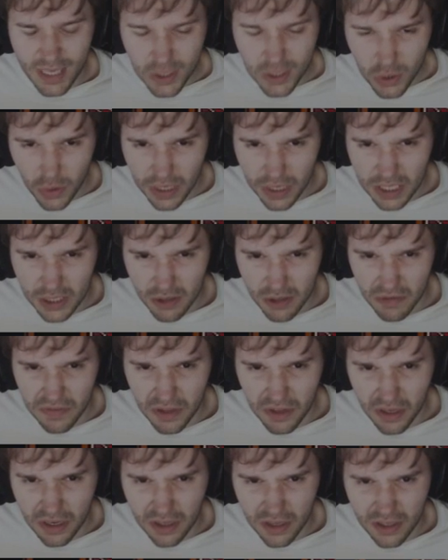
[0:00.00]
me talking to her
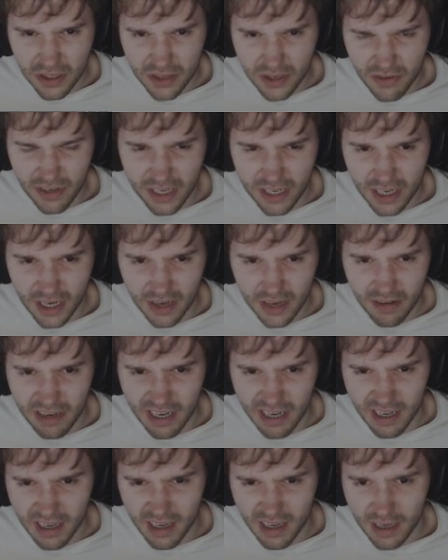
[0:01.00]
if you look at the screen. I don't
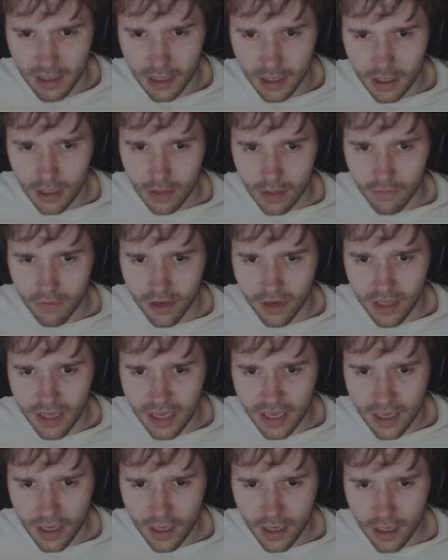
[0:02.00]
get it.
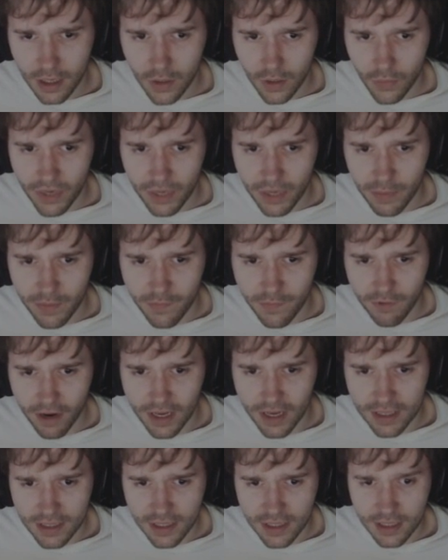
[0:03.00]
Really? We can be
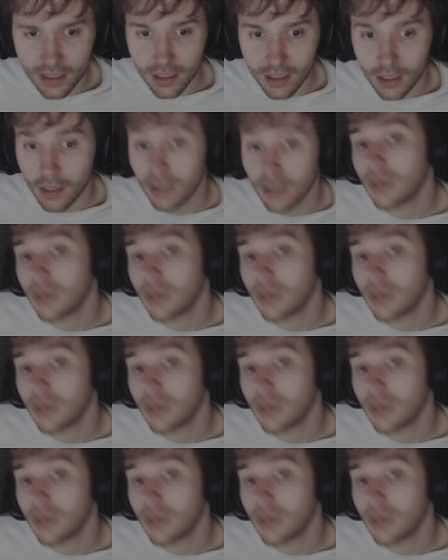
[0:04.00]
friends?